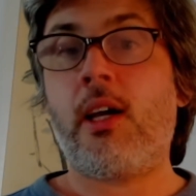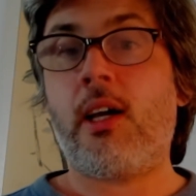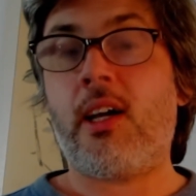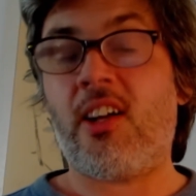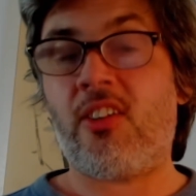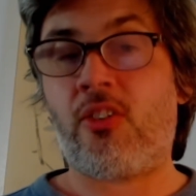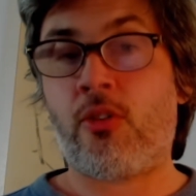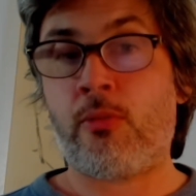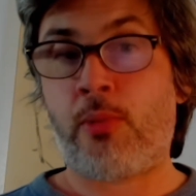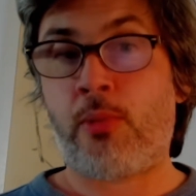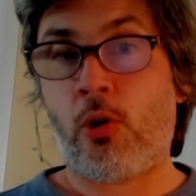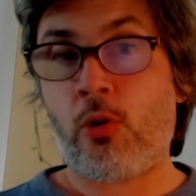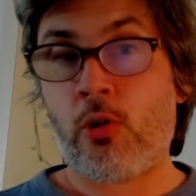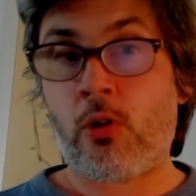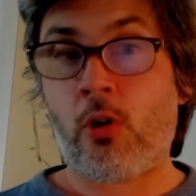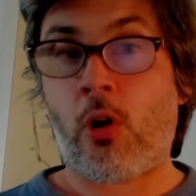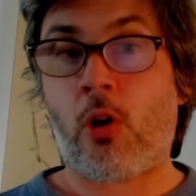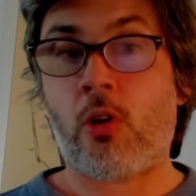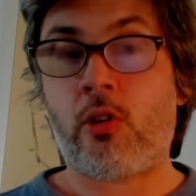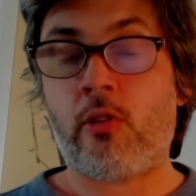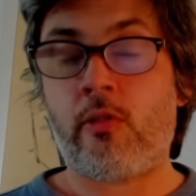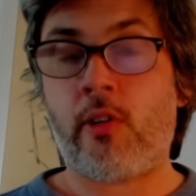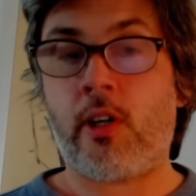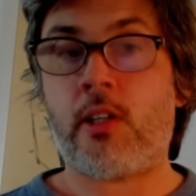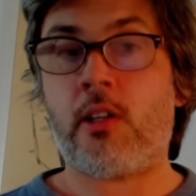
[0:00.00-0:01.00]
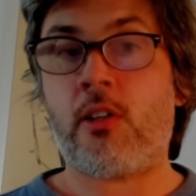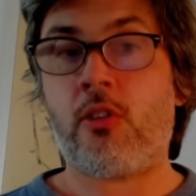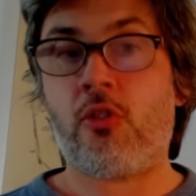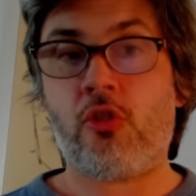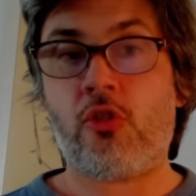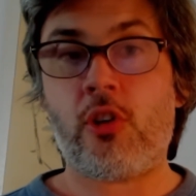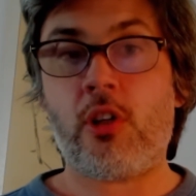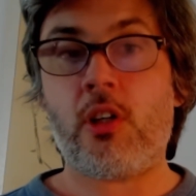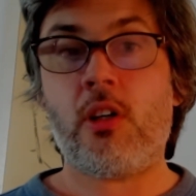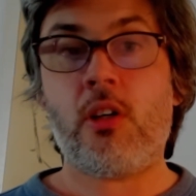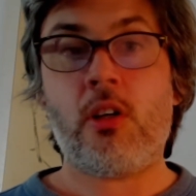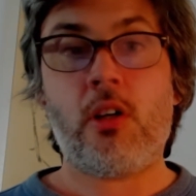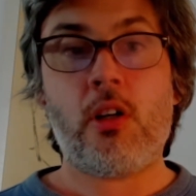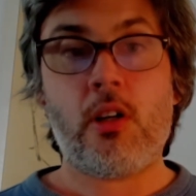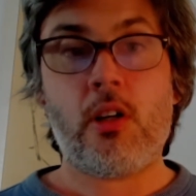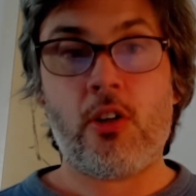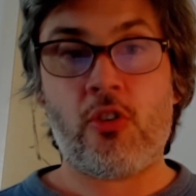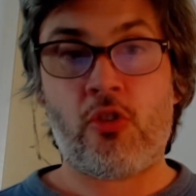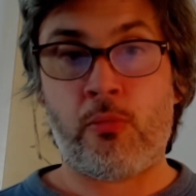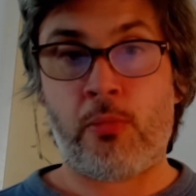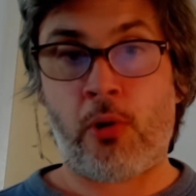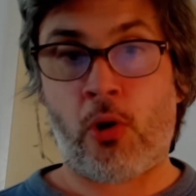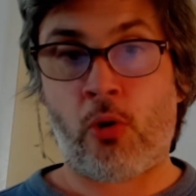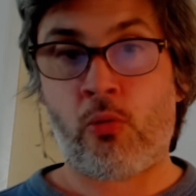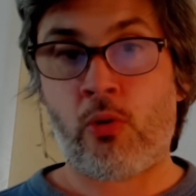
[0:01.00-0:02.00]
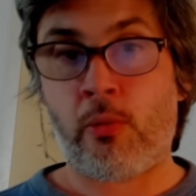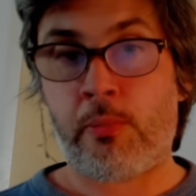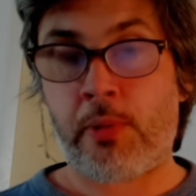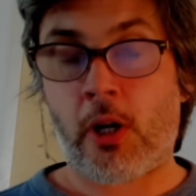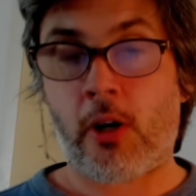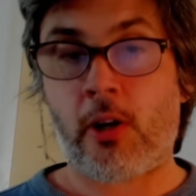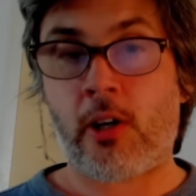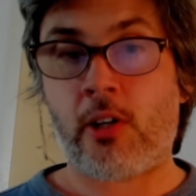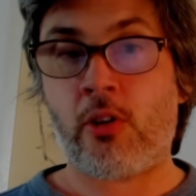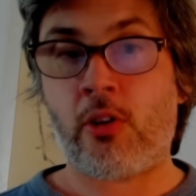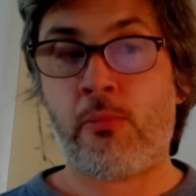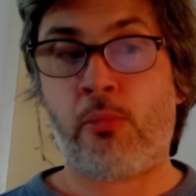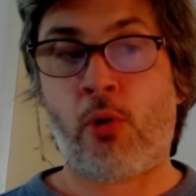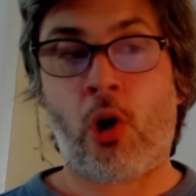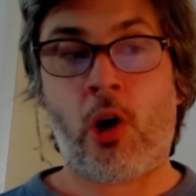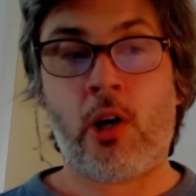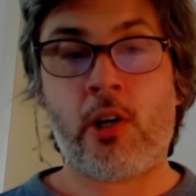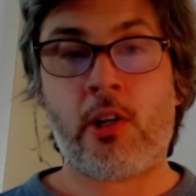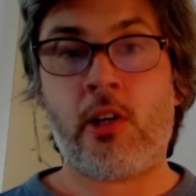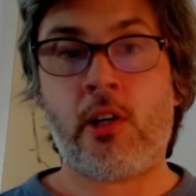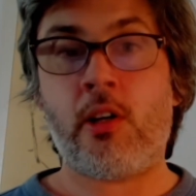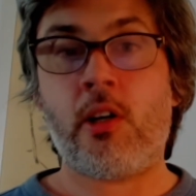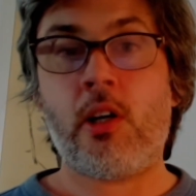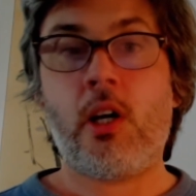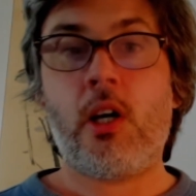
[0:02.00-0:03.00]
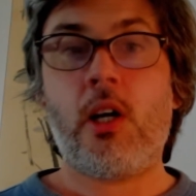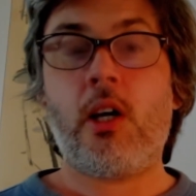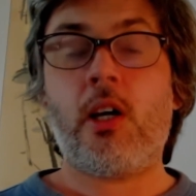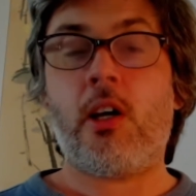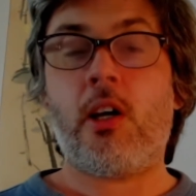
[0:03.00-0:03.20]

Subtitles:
It's about cultivating Qi, it's about repairing the body,